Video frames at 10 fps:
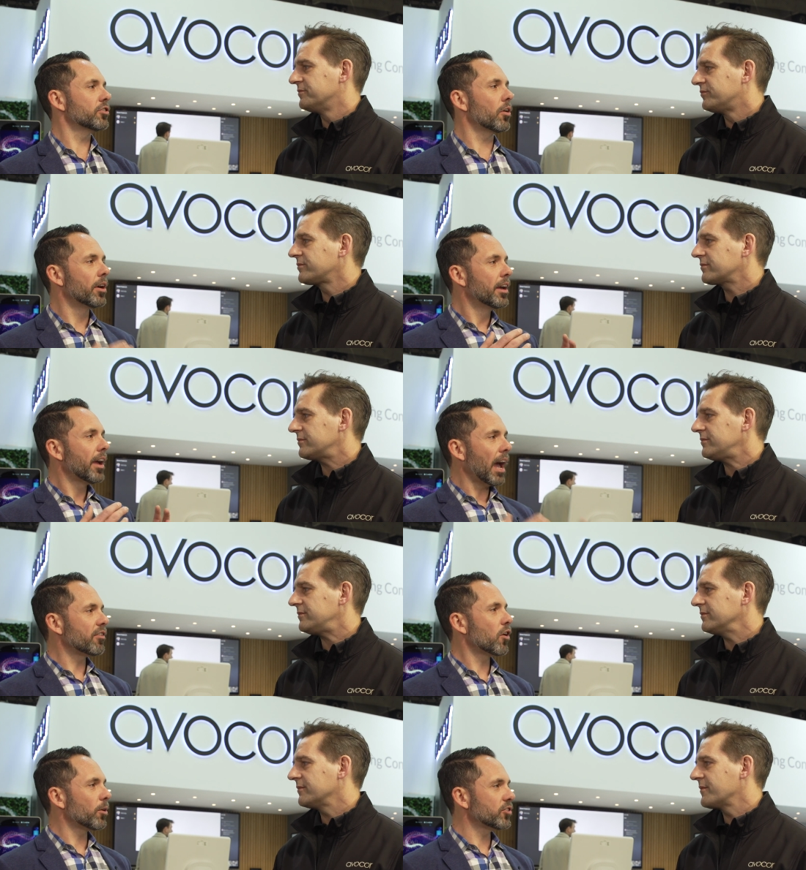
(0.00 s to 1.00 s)
Speaker 1: So
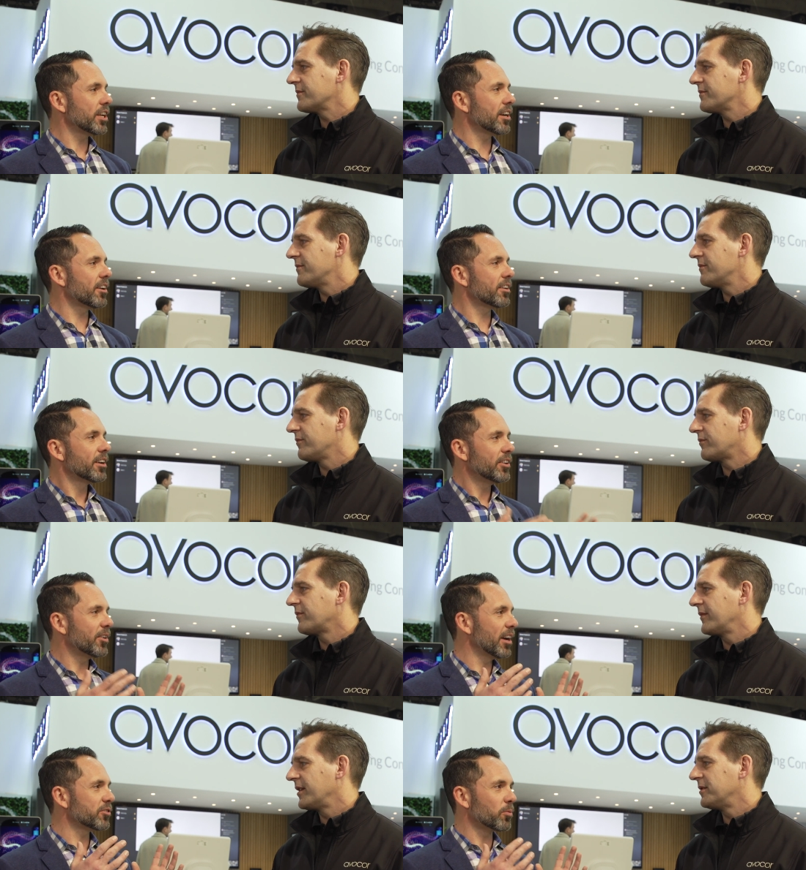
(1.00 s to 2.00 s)
Avocor's here,
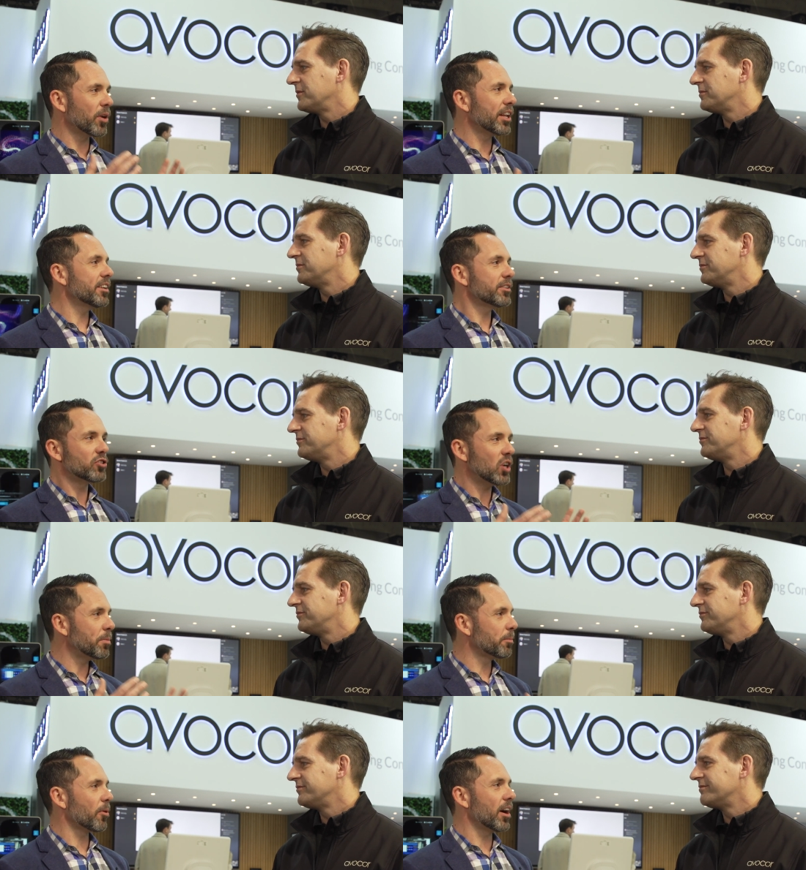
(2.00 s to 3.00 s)
you guys are ready,
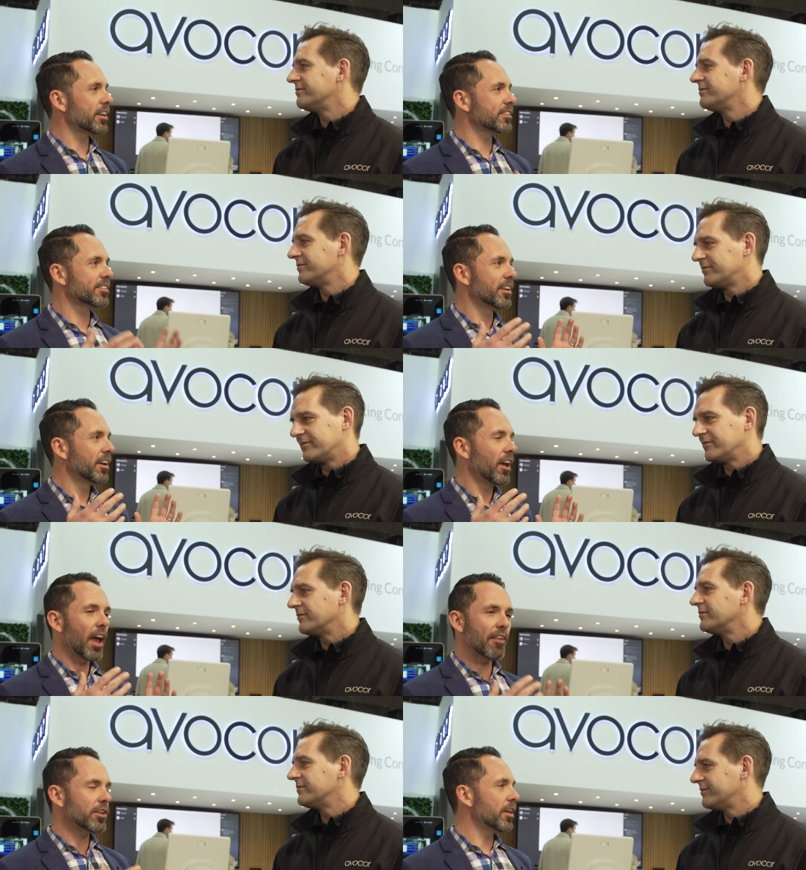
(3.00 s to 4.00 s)
shipping products,
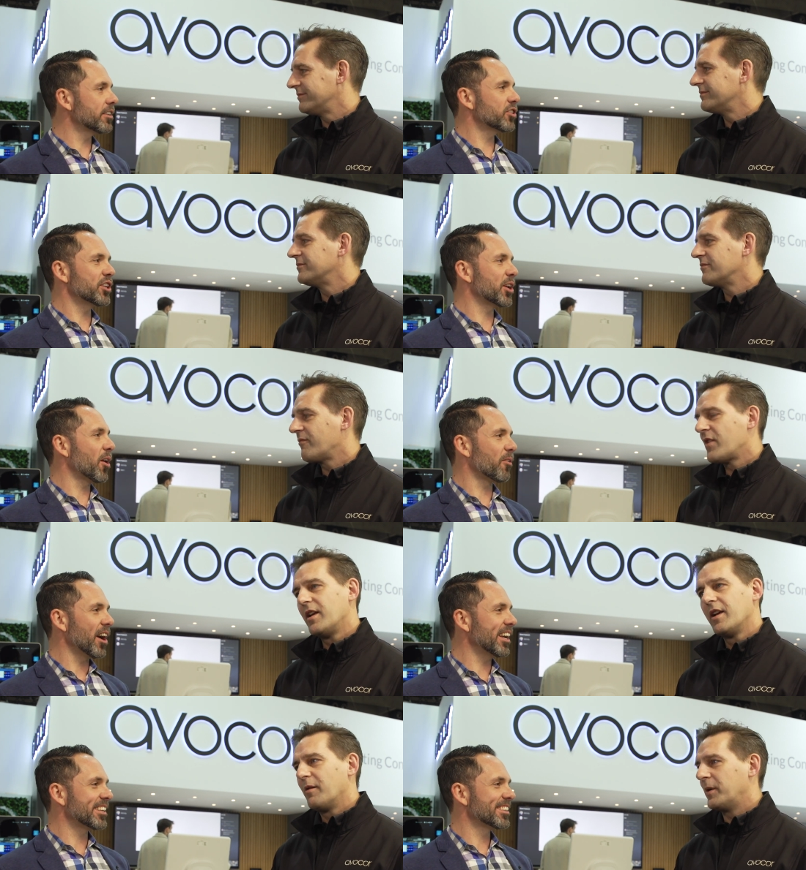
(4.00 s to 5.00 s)
everything is good to go,
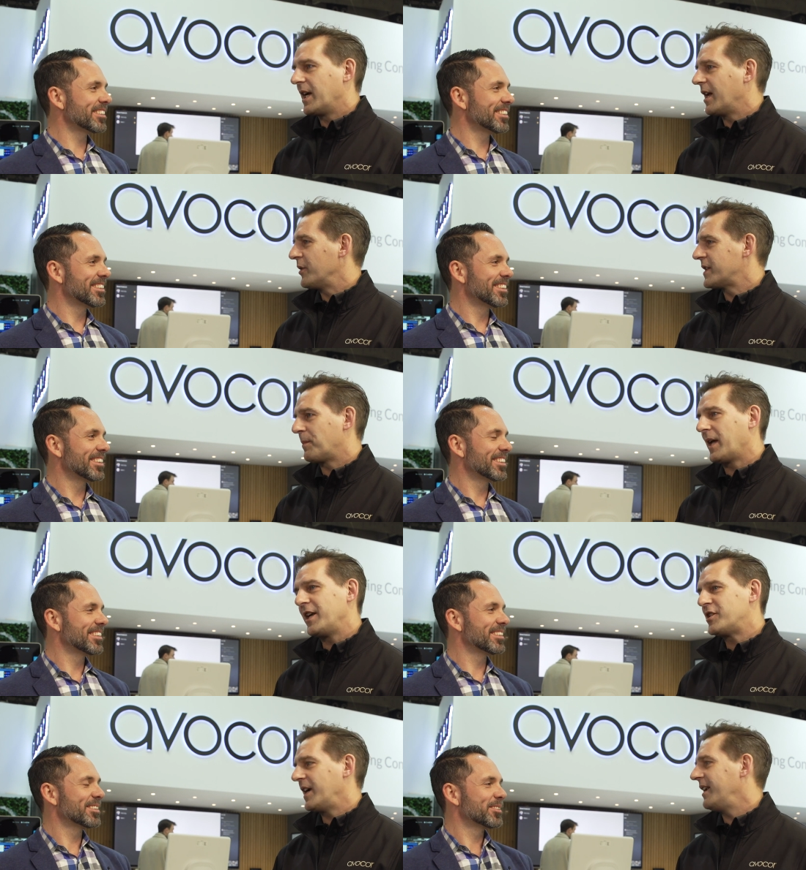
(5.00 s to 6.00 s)
right?
Speaker 2: We got our
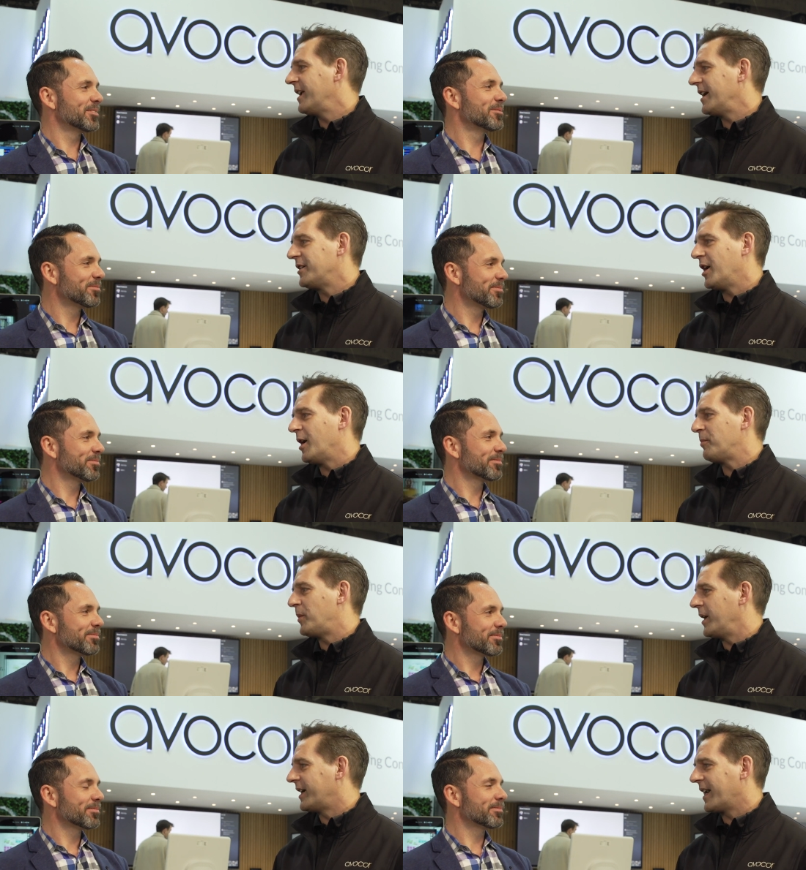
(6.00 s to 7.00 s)
supply chain lined
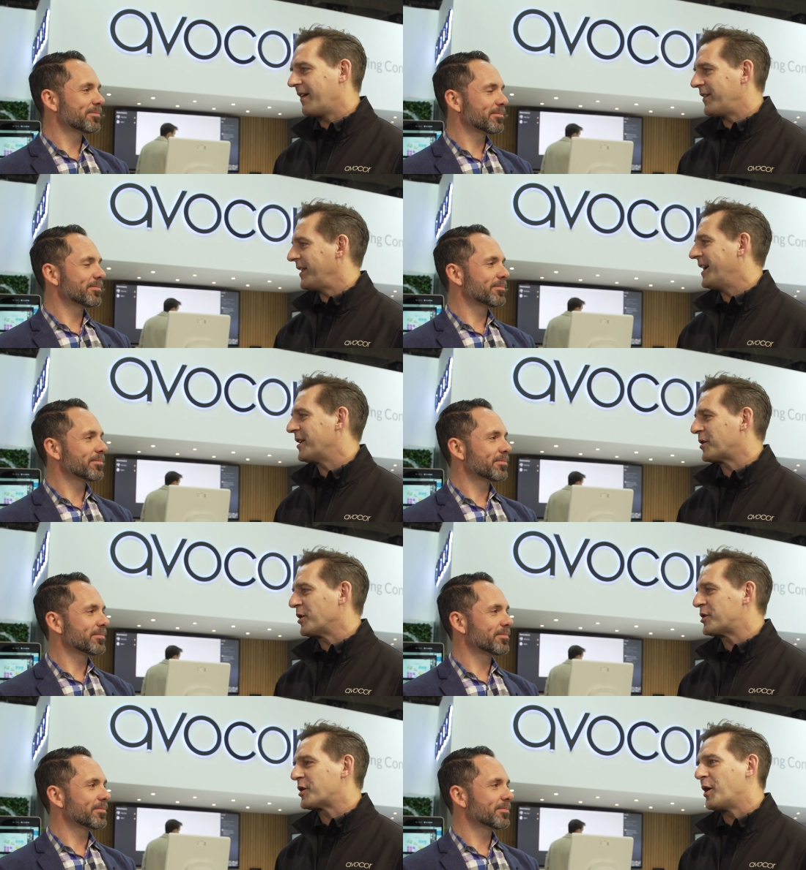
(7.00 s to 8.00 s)
up, we got everything under
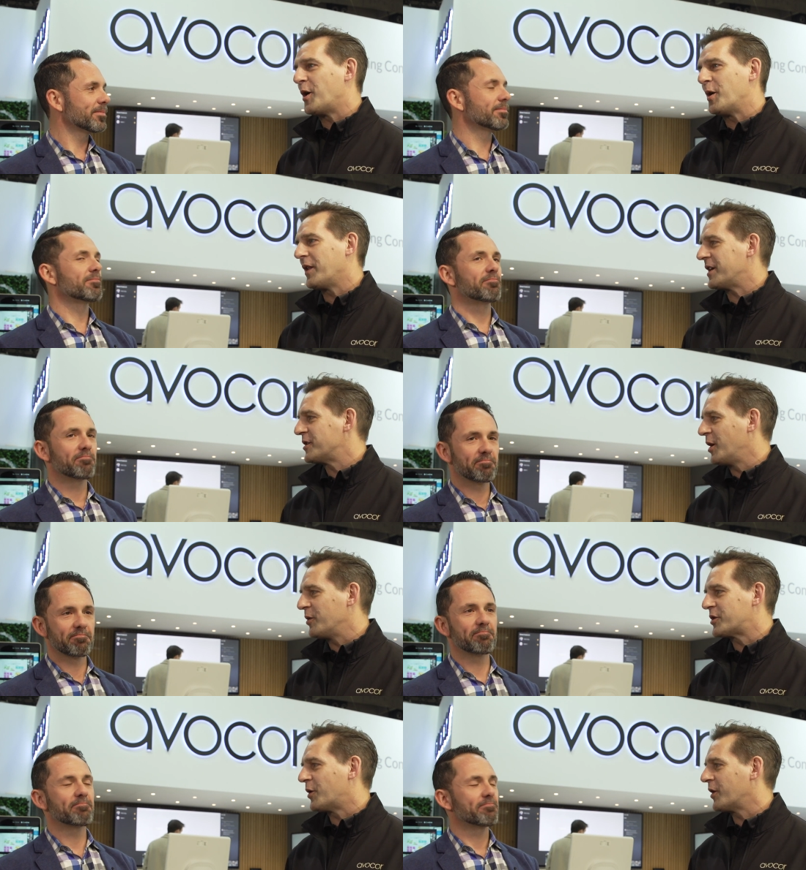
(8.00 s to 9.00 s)
control, there's
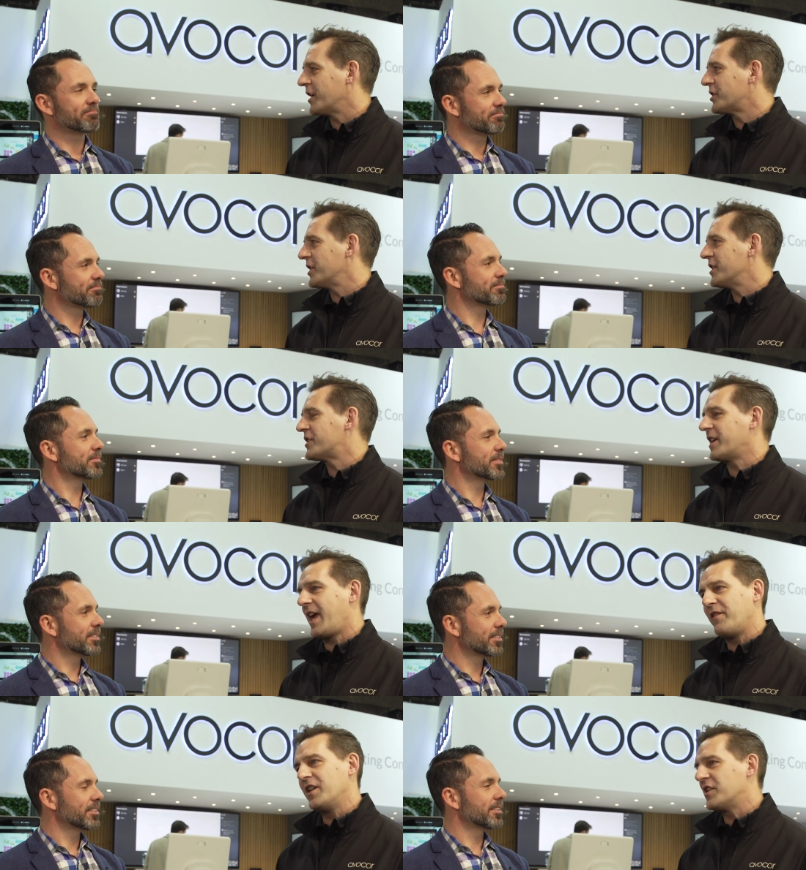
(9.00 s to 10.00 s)
no shortages,
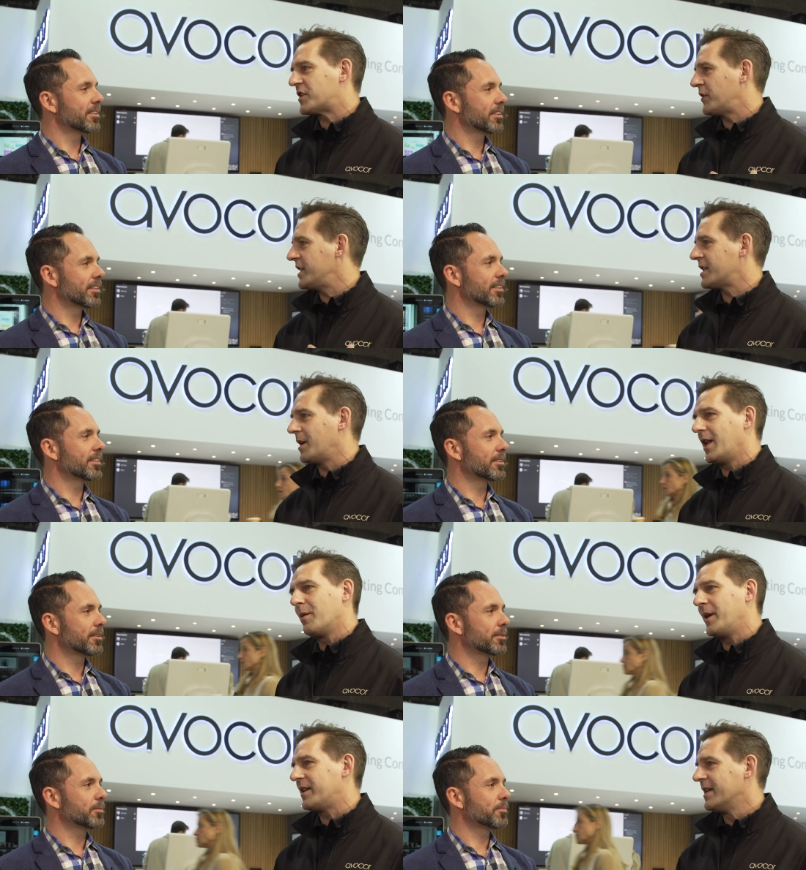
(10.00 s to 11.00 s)
the AV industry is a little bit